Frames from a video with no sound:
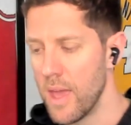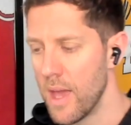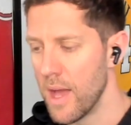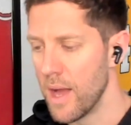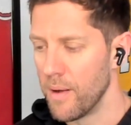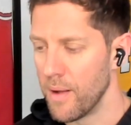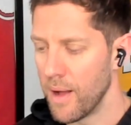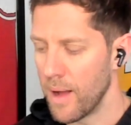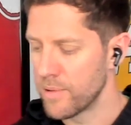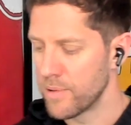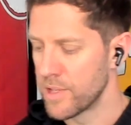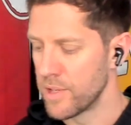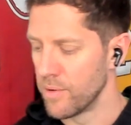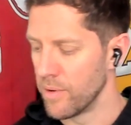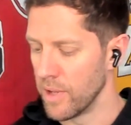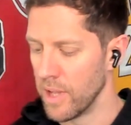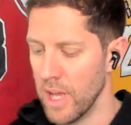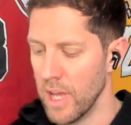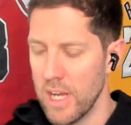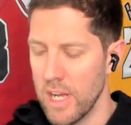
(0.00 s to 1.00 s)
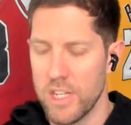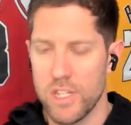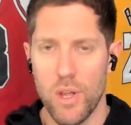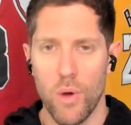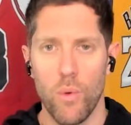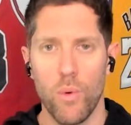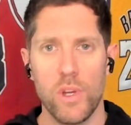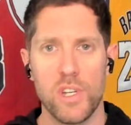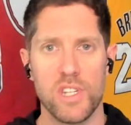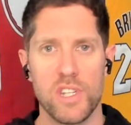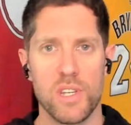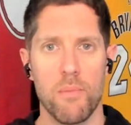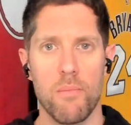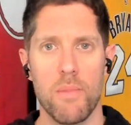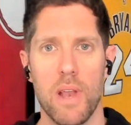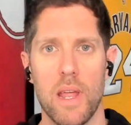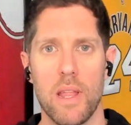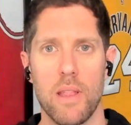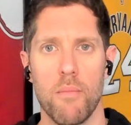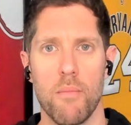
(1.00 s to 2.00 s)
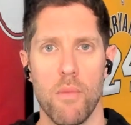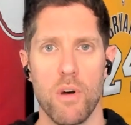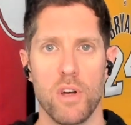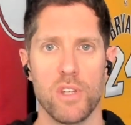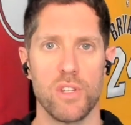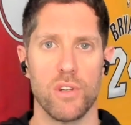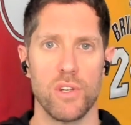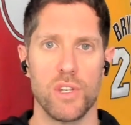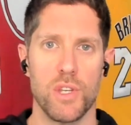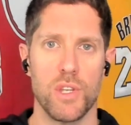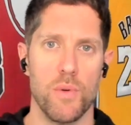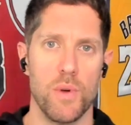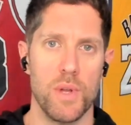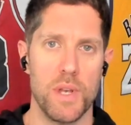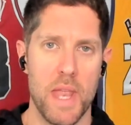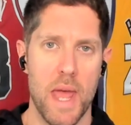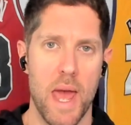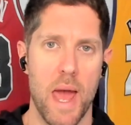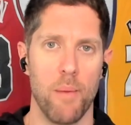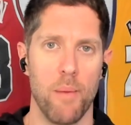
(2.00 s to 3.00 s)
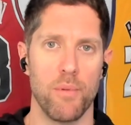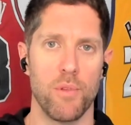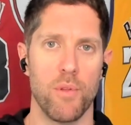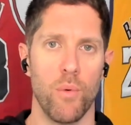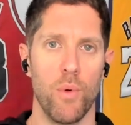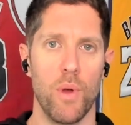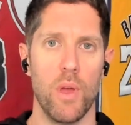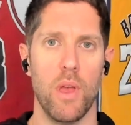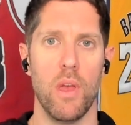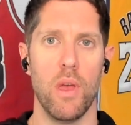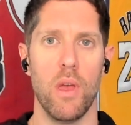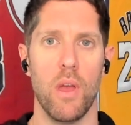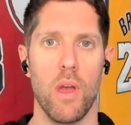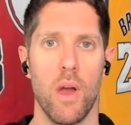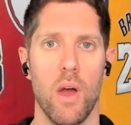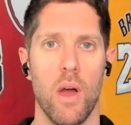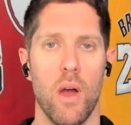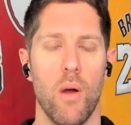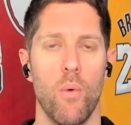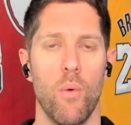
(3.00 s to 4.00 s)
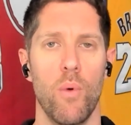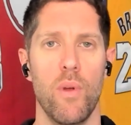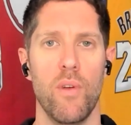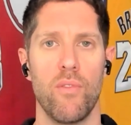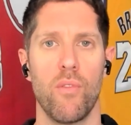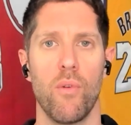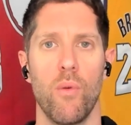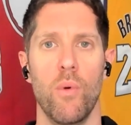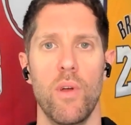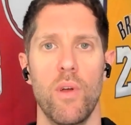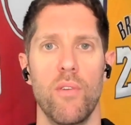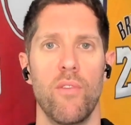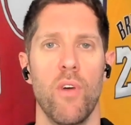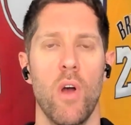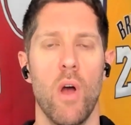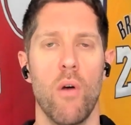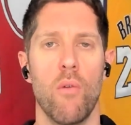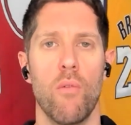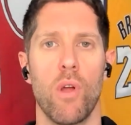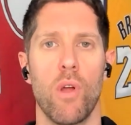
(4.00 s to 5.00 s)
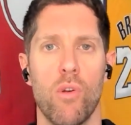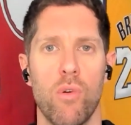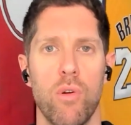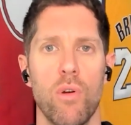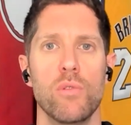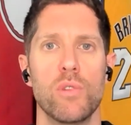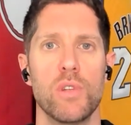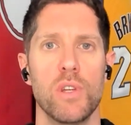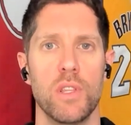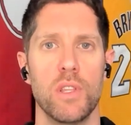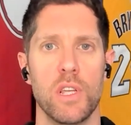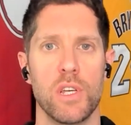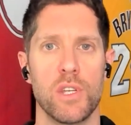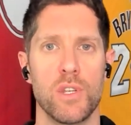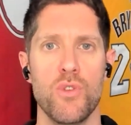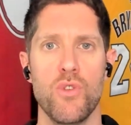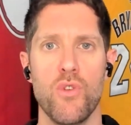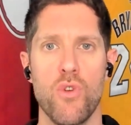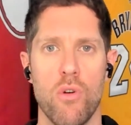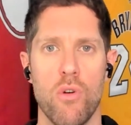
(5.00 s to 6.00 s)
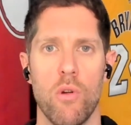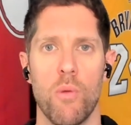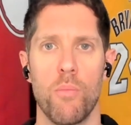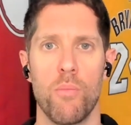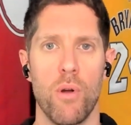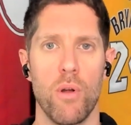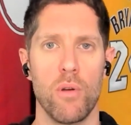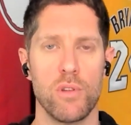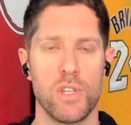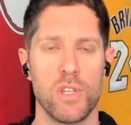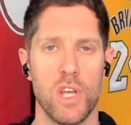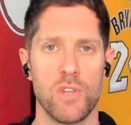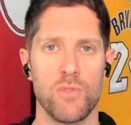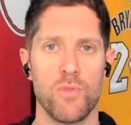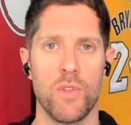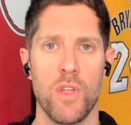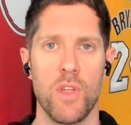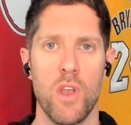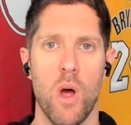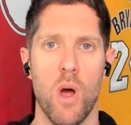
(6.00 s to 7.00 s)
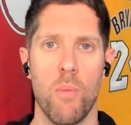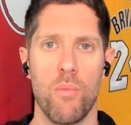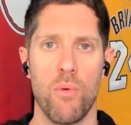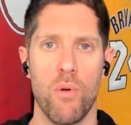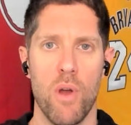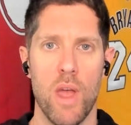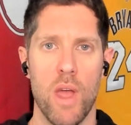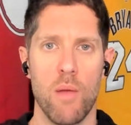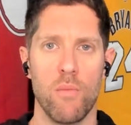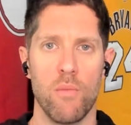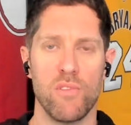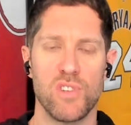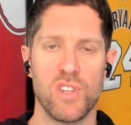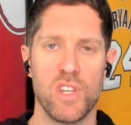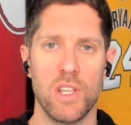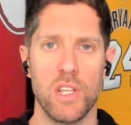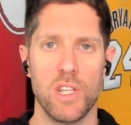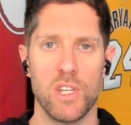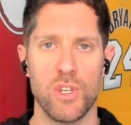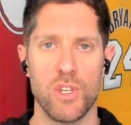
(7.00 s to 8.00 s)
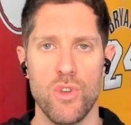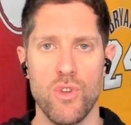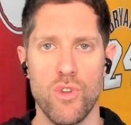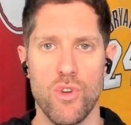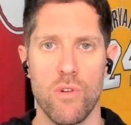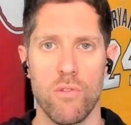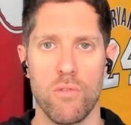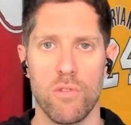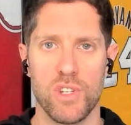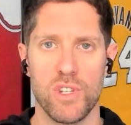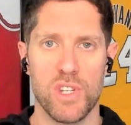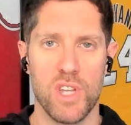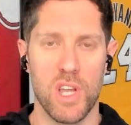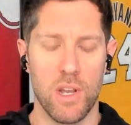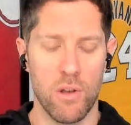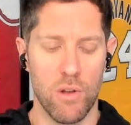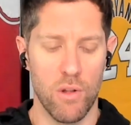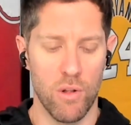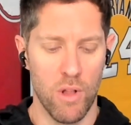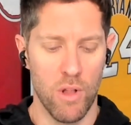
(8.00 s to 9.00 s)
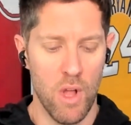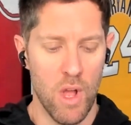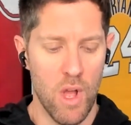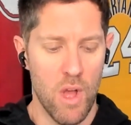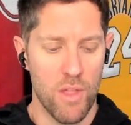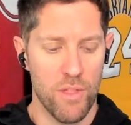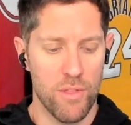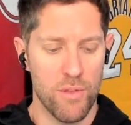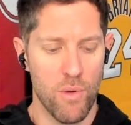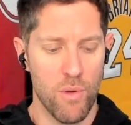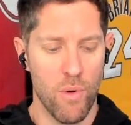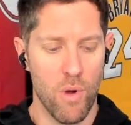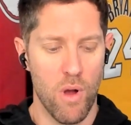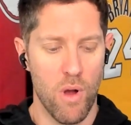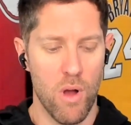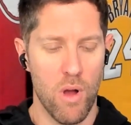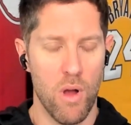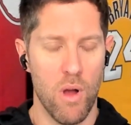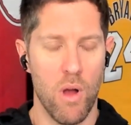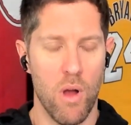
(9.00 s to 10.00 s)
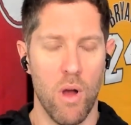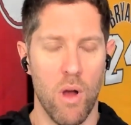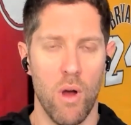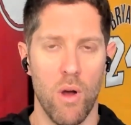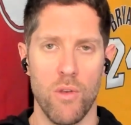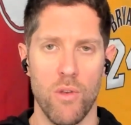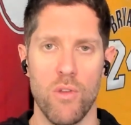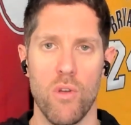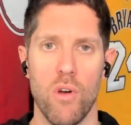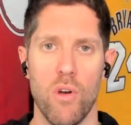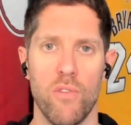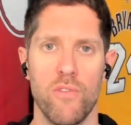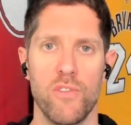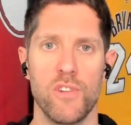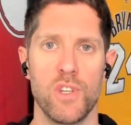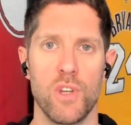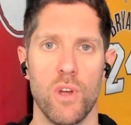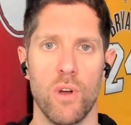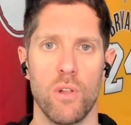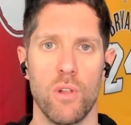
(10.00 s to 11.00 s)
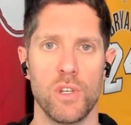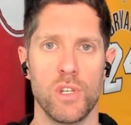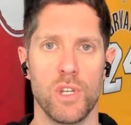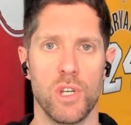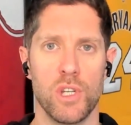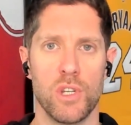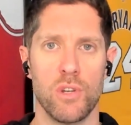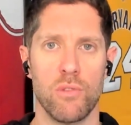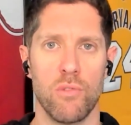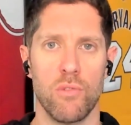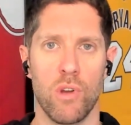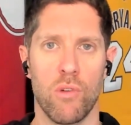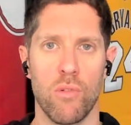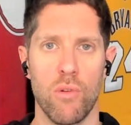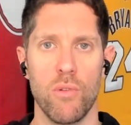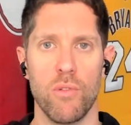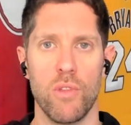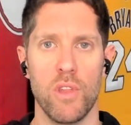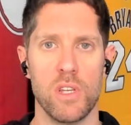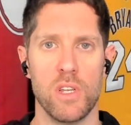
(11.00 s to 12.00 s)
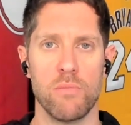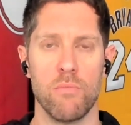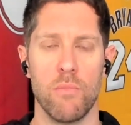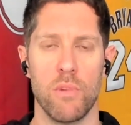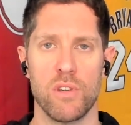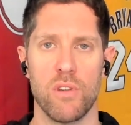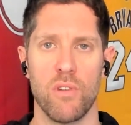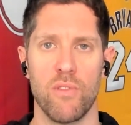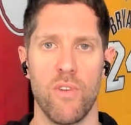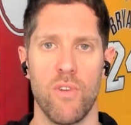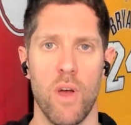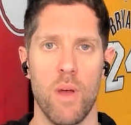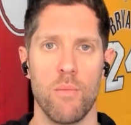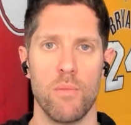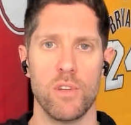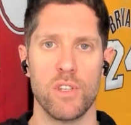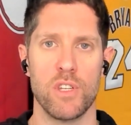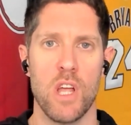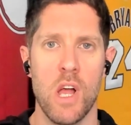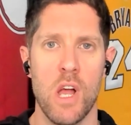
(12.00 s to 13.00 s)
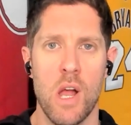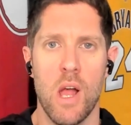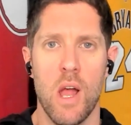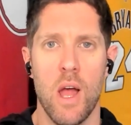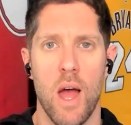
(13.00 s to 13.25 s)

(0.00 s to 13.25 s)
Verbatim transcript: Yeah, absolutely. So we stimulate the muscle to adapt. We uh, we've we've recruited this neural process within our brain. We've sent this neural signal through our, our neurophysiology to recruit these muscle fibers.